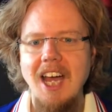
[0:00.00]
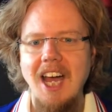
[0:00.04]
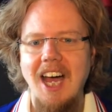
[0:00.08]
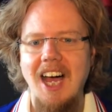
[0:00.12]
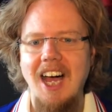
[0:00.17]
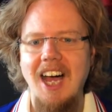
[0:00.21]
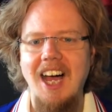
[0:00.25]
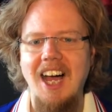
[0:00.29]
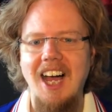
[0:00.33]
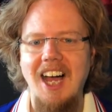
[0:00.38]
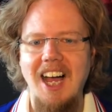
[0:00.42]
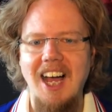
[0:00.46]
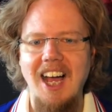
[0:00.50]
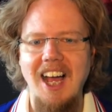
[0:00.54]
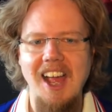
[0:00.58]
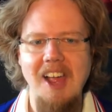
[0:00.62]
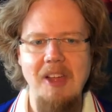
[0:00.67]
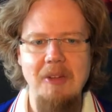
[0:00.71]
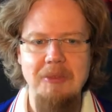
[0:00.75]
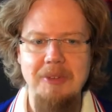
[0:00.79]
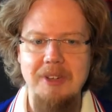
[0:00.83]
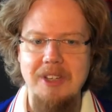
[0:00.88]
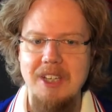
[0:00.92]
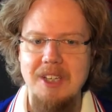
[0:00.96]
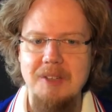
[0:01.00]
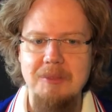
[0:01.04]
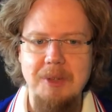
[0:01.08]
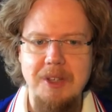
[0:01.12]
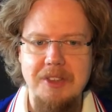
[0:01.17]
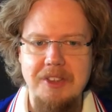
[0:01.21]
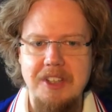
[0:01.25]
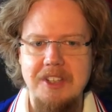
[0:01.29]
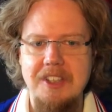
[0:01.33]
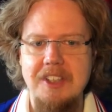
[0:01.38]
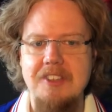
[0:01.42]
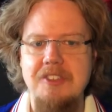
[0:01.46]
uh,
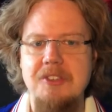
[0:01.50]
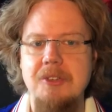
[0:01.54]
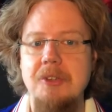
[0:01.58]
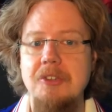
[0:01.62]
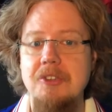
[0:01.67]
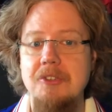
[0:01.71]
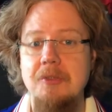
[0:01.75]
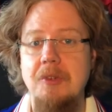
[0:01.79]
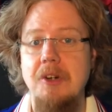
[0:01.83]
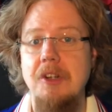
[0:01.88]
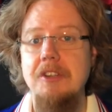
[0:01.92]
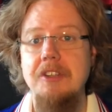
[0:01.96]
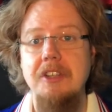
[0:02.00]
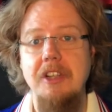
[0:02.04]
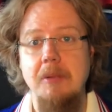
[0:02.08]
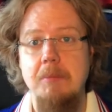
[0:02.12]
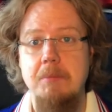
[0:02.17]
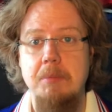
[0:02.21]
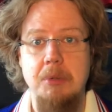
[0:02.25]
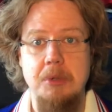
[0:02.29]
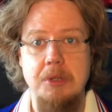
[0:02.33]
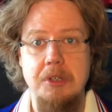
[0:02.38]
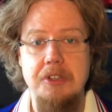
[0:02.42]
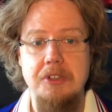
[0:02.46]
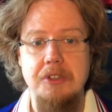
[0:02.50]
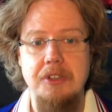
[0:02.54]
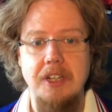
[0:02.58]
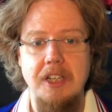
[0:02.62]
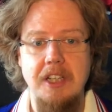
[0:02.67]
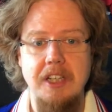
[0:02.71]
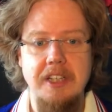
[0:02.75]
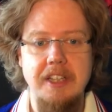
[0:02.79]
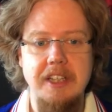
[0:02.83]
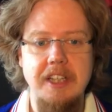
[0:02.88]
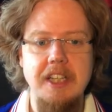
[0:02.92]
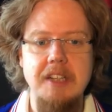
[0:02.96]
with it. And so it's one 0
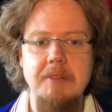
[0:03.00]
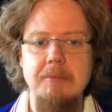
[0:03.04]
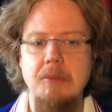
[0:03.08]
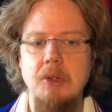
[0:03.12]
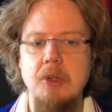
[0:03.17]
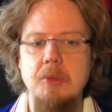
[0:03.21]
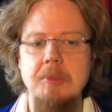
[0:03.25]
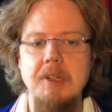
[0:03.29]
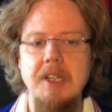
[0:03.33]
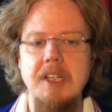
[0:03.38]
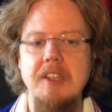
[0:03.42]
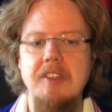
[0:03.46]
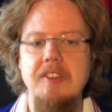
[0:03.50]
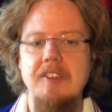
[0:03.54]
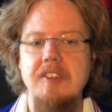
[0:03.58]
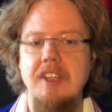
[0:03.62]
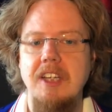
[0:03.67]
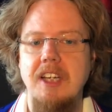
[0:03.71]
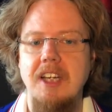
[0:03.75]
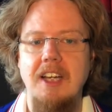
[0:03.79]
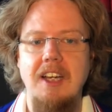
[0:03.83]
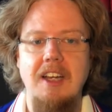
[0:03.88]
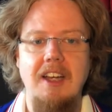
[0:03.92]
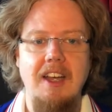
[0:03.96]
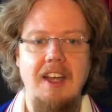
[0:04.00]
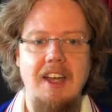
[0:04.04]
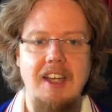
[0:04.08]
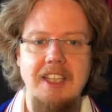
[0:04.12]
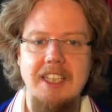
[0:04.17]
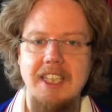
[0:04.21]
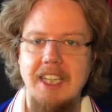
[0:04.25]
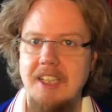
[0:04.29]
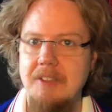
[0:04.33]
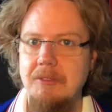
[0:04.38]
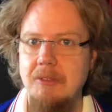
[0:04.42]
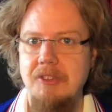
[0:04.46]
Portugal. And that moment, uh,
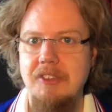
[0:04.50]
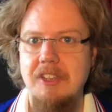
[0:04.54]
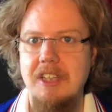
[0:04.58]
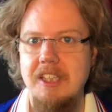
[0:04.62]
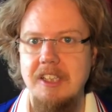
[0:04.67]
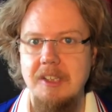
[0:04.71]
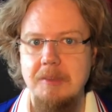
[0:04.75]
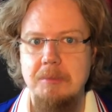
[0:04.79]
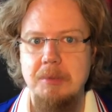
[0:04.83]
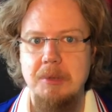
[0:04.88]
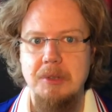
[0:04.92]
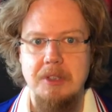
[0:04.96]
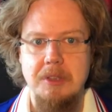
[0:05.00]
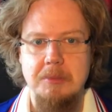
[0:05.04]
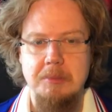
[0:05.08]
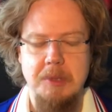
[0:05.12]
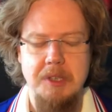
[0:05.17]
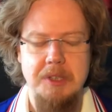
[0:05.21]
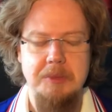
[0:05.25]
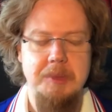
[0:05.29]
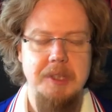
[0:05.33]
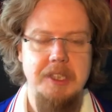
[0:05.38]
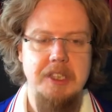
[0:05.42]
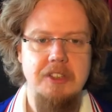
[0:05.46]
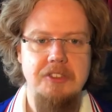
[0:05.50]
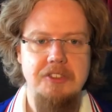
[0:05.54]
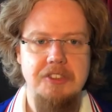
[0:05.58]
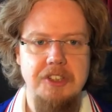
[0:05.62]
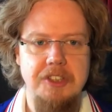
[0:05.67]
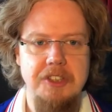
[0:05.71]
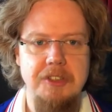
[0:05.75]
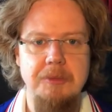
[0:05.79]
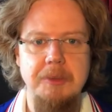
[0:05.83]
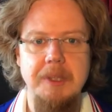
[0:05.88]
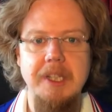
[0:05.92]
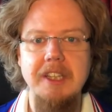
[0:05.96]
yeah, it was clear that Portugal is
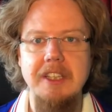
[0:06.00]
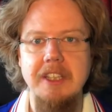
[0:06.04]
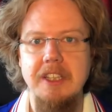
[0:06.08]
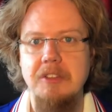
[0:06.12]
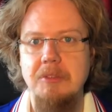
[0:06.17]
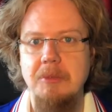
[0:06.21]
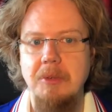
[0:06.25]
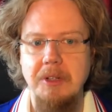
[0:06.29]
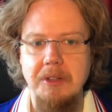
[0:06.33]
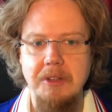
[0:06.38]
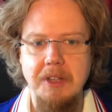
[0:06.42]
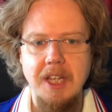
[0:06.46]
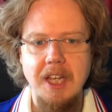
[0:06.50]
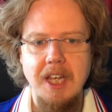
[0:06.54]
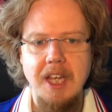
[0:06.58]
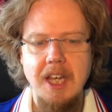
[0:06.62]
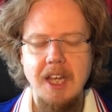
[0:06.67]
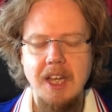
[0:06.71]
going to win that one.